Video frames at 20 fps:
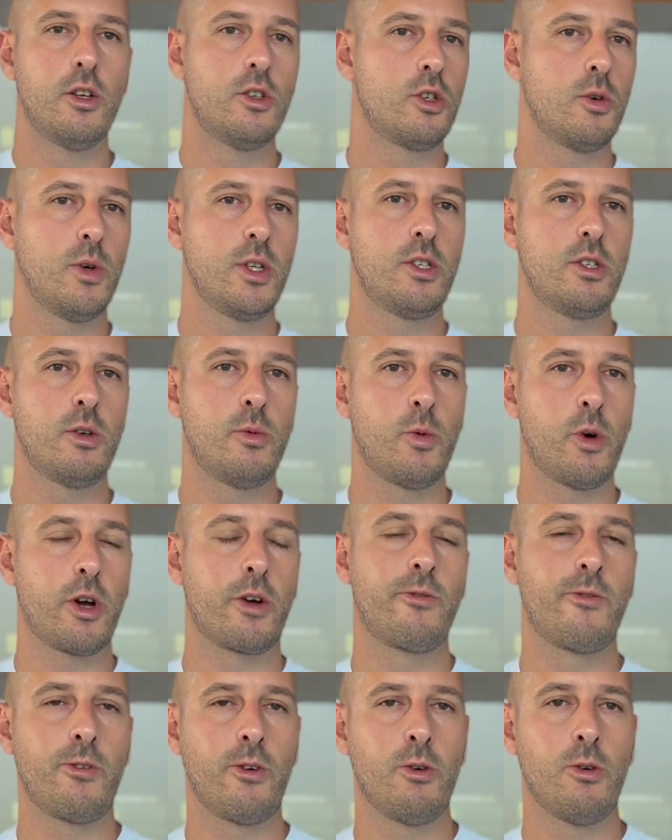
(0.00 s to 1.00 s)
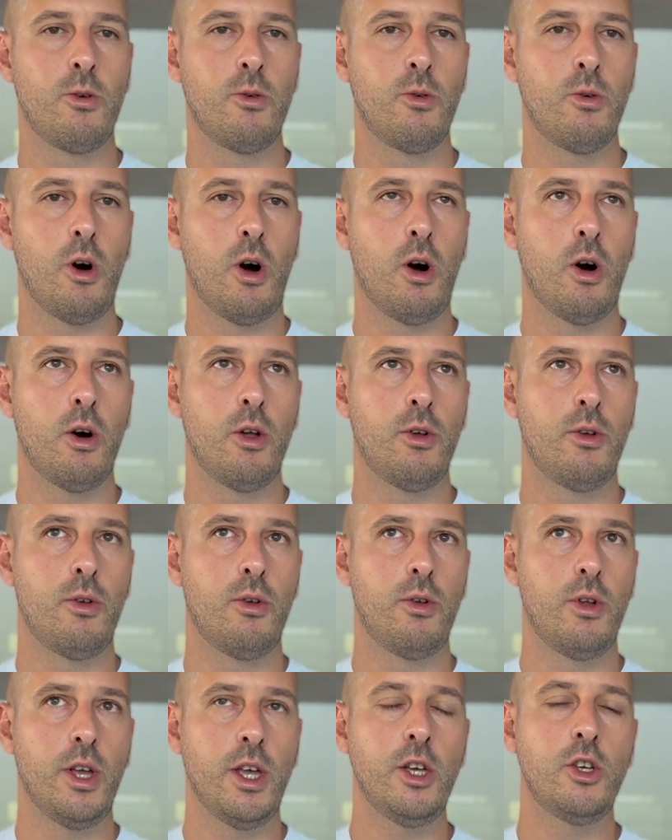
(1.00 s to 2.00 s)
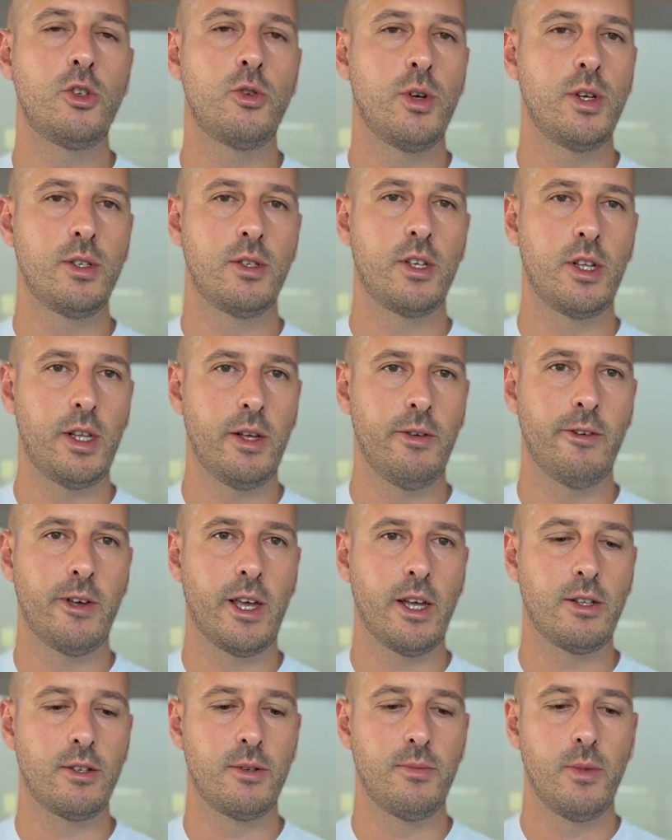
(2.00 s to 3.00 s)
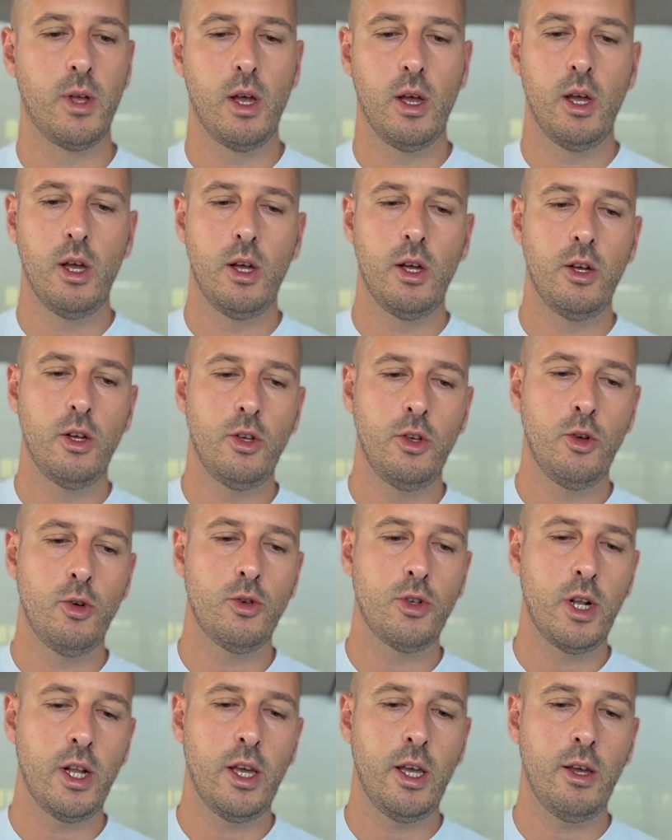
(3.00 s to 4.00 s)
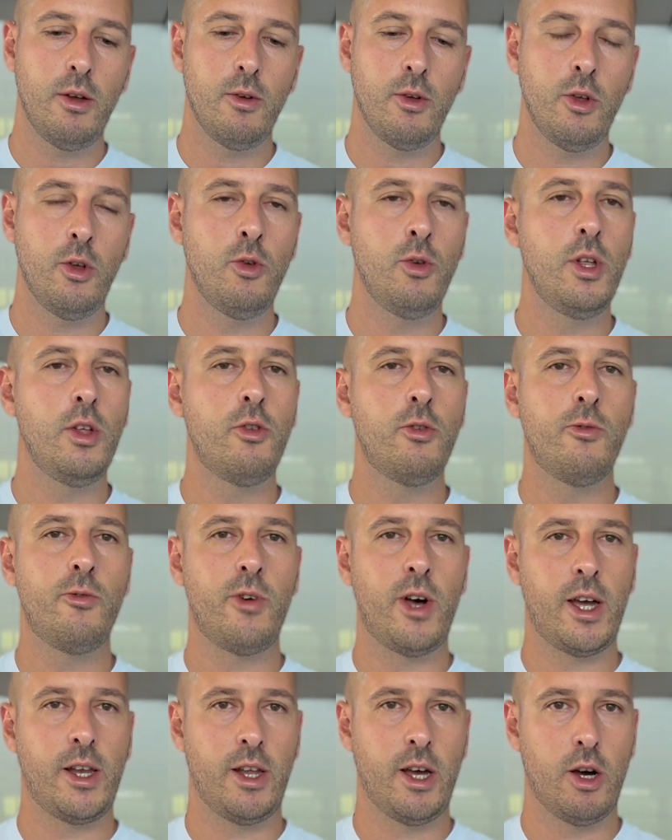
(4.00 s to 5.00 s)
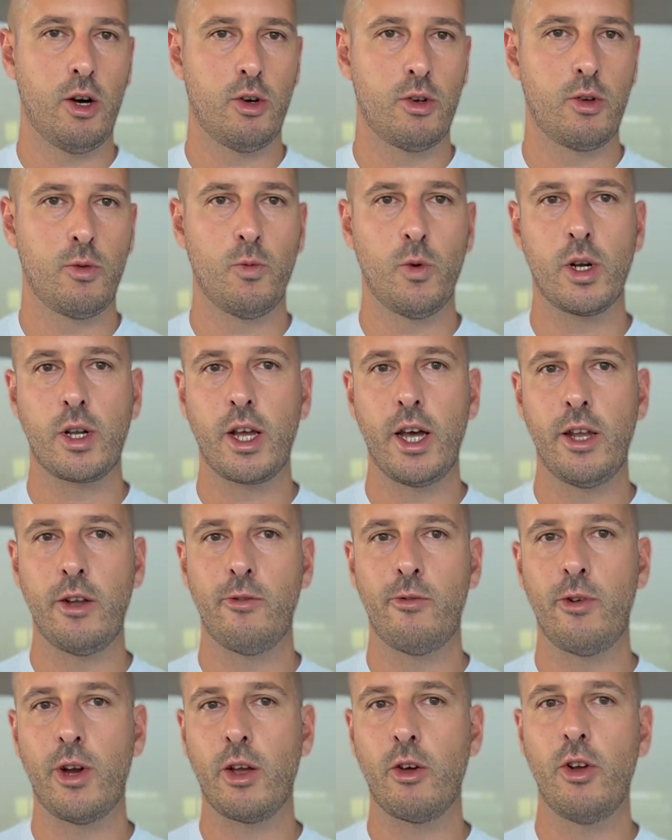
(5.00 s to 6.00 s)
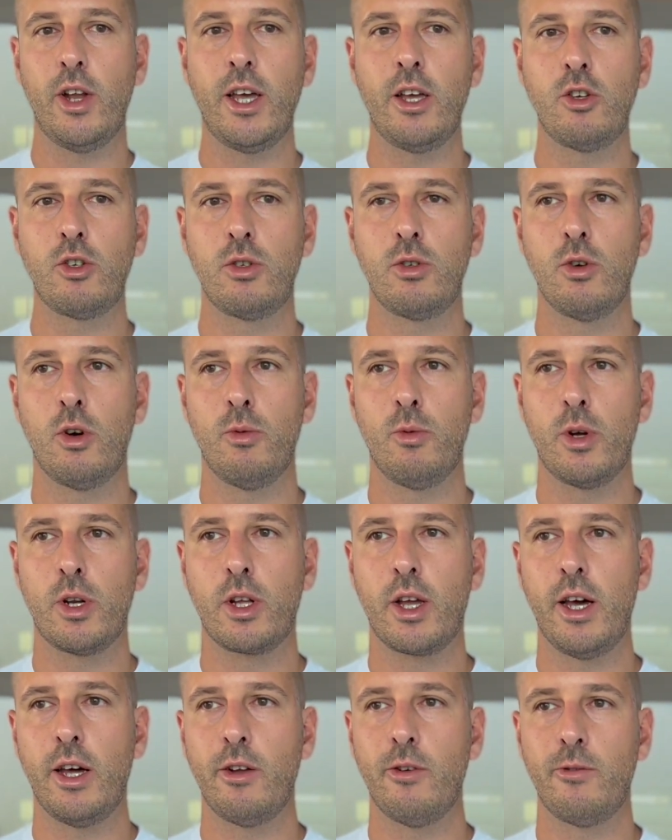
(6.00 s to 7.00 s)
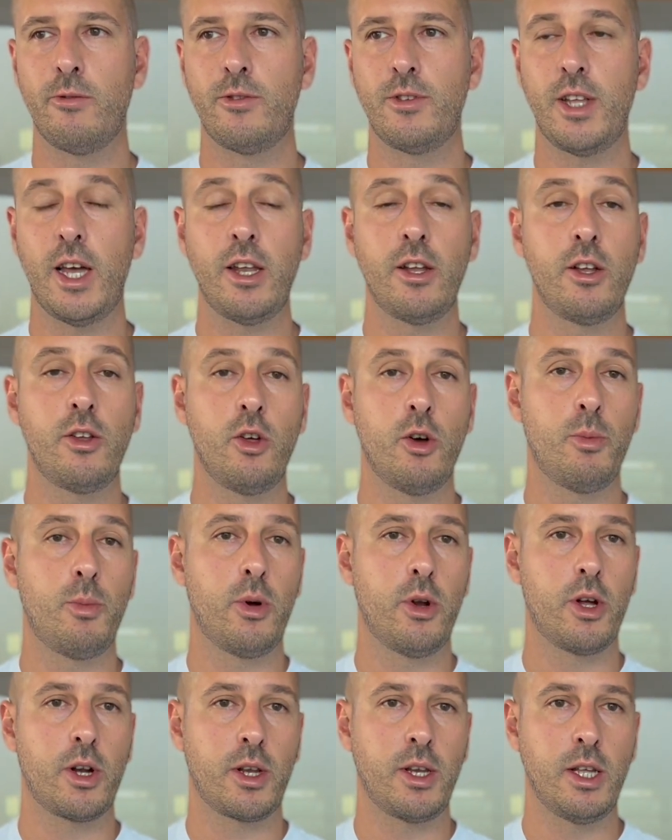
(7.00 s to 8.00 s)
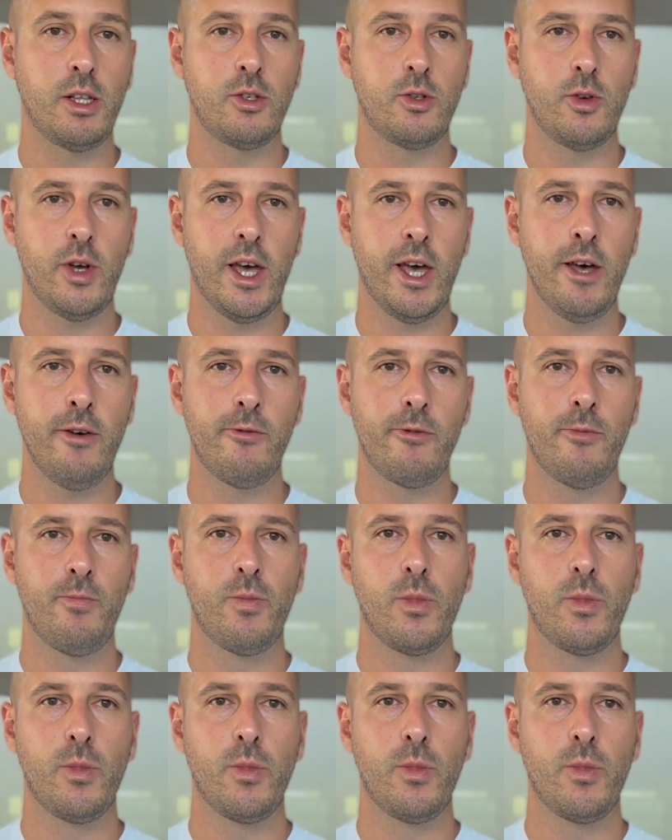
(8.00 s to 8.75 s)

So what's the workflow on issuing certificates? Usually you need to find out what kind of regulation or what kind of standard your product needs to have.